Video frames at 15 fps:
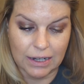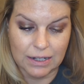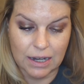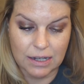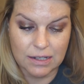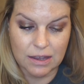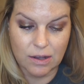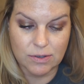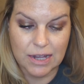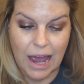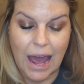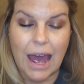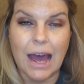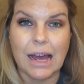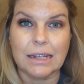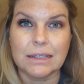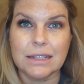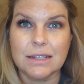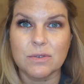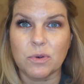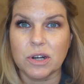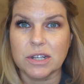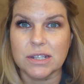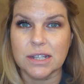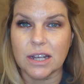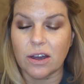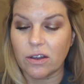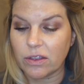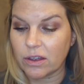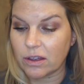it does in those ads where you see
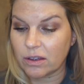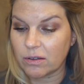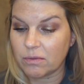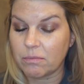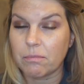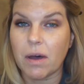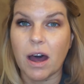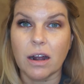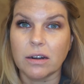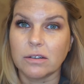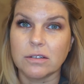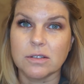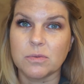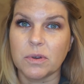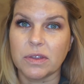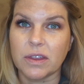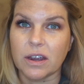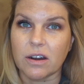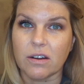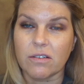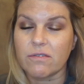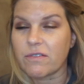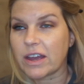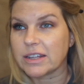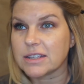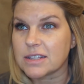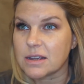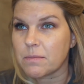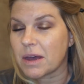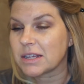all the models with their
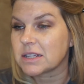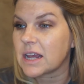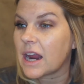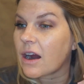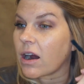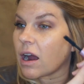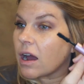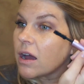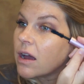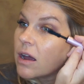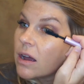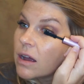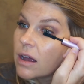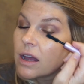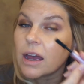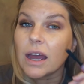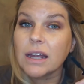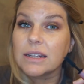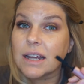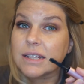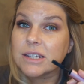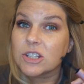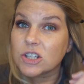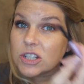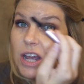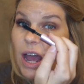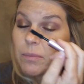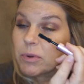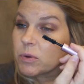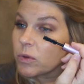fancy mascara, it doesn't just
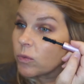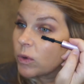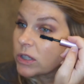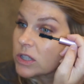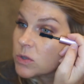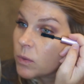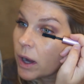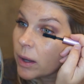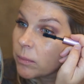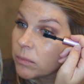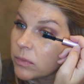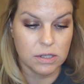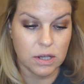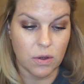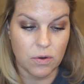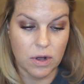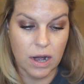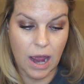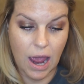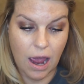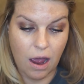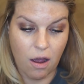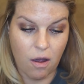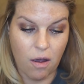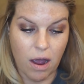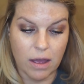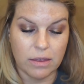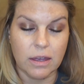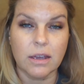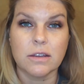happen with one swipe. So now
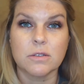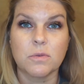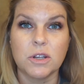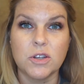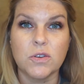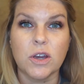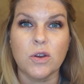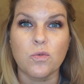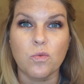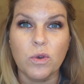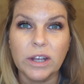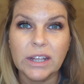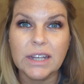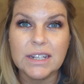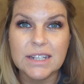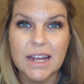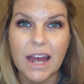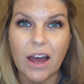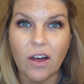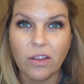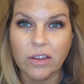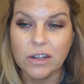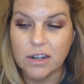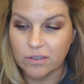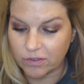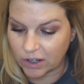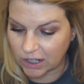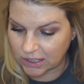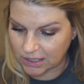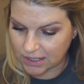I think is when you can really tell the
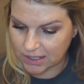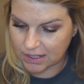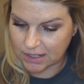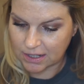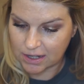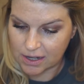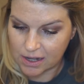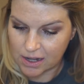difference